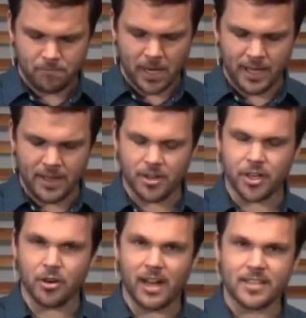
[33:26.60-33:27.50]
and they're at a
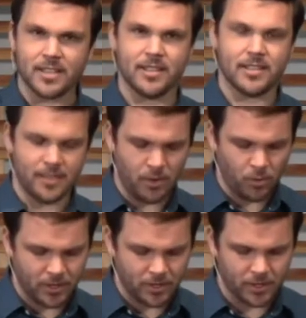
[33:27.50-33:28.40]
crisis and they
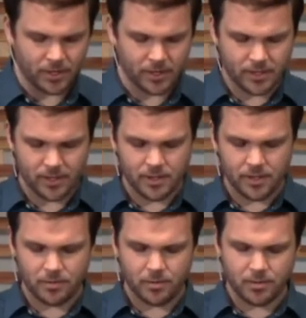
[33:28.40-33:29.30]
wonder
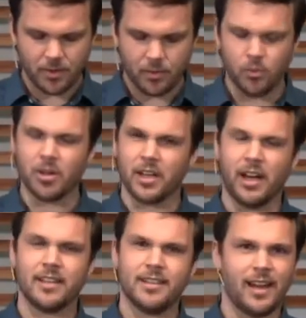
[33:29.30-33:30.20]
will
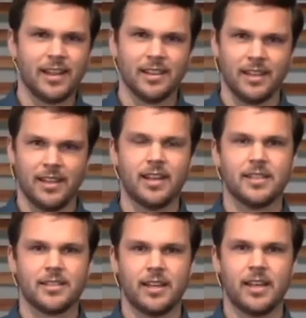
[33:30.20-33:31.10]
God not lead
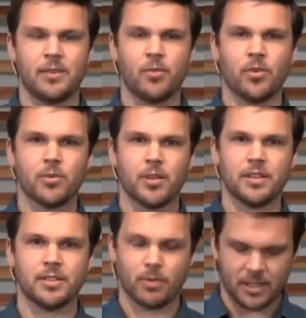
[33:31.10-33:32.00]
us anymore with
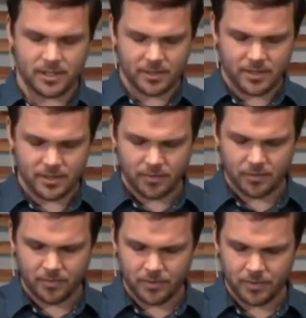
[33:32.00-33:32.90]
his presence?
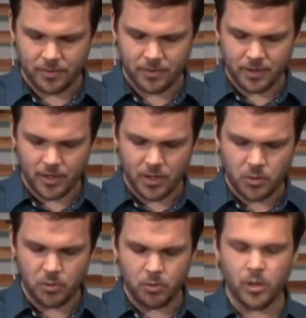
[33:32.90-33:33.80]

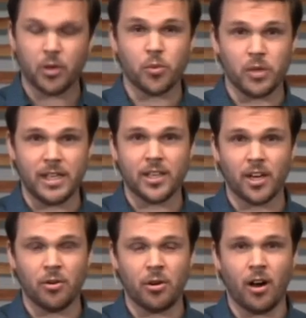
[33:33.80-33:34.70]
Will we
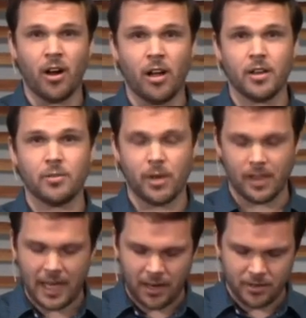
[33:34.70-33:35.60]
go on
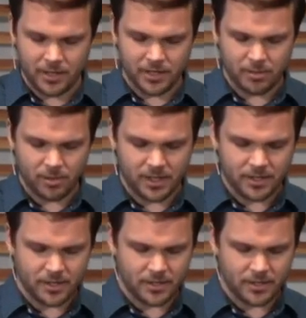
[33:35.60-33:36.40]
without his presence?